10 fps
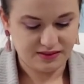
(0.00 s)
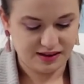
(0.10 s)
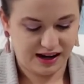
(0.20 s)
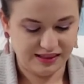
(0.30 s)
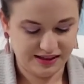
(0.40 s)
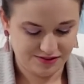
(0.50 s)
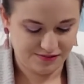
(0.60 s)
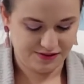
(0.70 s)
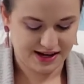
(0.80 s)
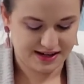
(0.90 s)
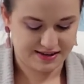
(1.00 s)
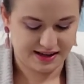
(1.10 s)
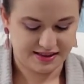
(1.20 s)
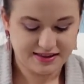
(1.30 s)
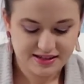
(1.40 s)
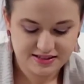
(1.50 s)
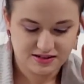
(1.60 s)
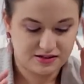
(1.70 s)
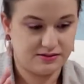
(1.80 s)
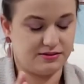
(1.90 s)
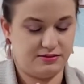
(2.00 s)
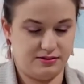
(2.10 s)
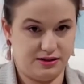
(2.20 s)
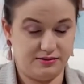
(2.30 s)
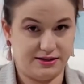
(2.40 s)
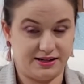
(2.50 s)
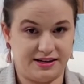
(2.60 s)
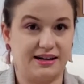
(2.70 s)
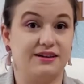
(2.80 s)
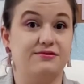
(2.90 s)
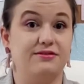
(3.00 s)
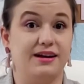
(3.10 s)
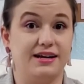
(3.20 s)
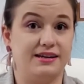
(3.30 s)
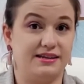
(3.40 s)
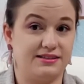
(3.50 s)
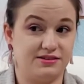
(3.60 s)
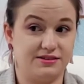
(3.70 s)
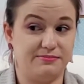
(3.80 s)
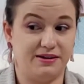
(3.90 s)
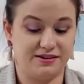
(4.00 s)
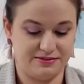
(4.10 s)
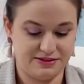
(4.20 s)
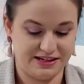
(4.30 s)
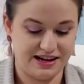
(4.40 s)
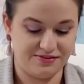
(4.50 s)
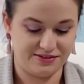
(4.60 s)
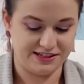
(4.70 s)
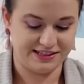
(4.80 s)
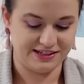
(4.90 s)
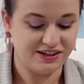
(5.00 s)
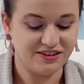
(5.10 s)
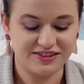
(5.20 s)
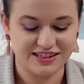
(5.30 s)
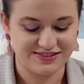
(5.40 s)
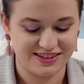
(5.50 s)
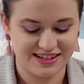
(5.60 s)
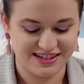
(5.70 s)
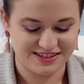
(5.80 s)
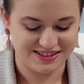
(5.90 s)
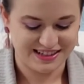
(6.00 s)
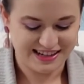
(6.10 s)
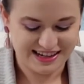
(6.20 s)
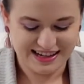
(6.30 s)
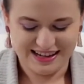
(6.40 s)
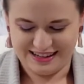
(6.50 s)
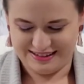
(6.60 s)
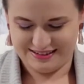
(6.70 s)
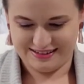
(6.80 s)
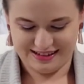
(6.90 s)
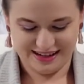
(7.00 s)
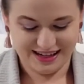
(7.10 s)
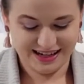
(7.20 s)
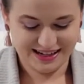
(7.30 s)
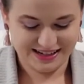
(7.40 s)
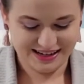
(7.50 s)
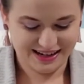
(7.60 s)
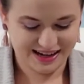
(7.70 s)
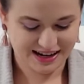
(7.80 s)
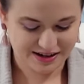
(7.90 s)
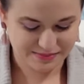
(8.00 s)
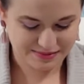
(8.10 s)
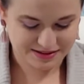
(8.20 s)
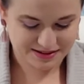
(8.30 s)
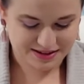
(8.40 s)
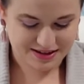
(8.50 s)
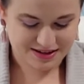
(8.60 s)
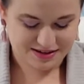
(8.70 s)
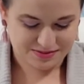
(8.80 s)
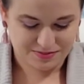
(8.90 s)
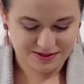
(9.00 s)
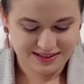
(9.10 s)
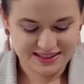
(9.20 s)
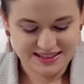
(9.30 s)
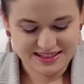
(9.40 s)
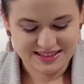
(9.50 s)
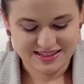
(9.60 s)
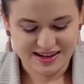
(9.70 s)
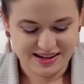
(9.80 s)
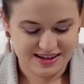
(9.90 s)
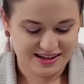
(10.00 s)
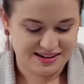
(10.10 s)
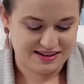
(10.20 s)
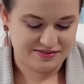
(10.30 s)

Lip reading: I love the fact that these... Oh my god, I gotta fly. It's going to bother me in every single of these videos. I am really excited